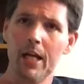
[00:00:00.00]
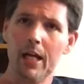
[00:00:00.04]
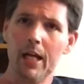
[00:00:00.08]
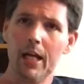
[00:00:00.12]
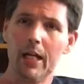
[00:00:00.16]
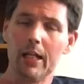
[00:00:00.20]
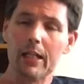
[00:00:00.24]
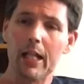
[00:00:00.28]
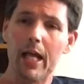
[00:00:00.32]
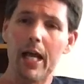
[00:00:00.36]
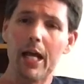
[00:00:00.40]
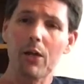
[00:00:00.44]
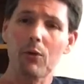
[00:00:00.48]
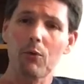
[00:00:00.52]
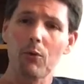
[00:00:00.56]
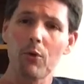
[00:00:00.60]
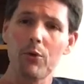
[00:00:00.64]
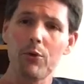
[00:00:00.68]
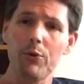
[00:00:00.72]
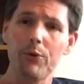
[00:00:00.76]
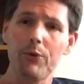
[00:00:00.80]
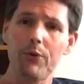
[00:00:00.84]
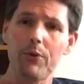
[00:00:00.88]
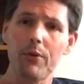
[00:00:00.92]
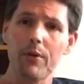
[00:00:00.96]
like
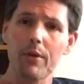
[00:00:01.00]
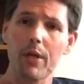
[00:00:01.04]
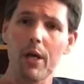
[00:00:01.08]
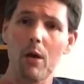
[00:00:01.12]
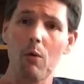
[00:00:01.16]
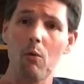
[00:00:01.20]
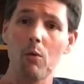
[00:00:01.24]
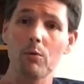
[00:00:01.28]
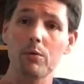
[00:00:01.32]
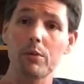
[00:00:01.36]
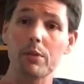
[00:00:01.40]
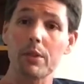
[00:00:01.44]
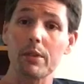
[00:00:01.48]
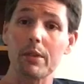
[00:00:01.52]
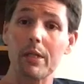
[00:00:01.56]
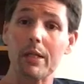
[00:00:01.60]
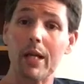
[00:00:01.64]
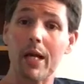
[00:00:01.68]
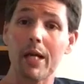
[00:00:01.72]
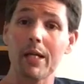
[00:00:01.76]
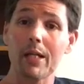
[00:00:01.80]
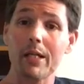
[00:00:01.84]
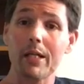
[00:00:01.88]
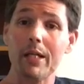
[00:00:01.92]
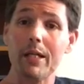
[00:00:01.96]
Ruth, I want to
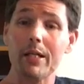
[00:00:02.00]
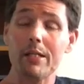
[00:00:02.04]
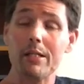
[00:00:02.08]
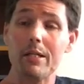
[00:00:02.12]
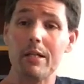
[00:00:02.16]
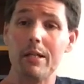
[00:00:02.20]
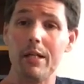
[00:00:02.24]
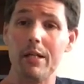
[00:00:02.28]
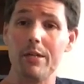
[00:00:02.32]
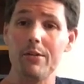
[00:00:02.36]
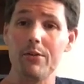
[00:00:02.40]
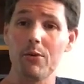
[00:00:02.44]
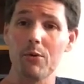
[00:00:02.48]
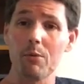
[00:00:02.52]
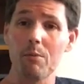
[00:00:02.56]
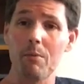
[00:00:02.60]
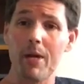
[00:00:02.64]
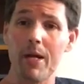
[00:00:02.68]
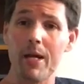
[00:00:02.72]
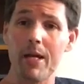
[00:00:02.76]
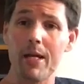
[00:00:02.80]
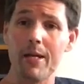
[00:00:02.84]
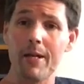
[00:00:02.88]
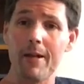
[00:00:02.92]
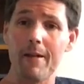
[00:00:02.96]
kind of get in your
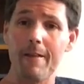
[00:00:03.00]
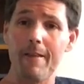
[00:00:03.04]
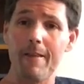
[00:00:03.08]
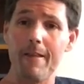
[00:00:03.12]
mind,